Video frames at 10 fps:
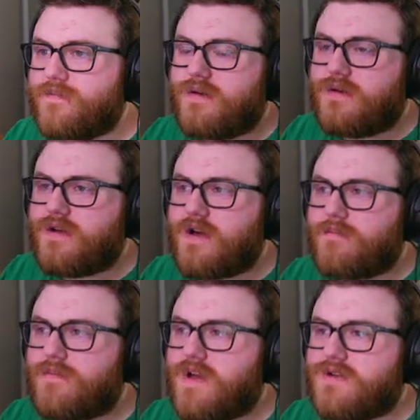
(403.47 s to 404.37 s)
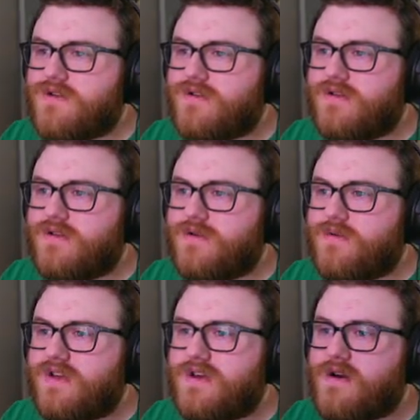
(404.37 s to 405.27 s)
Not much to
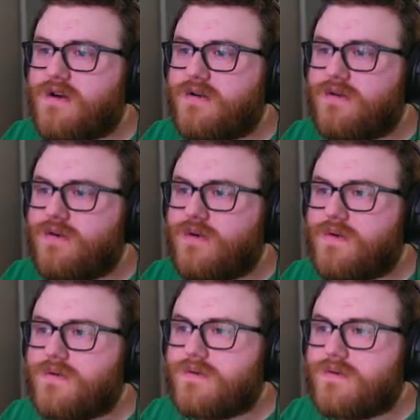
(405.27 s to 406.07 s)
loot here. Ooh!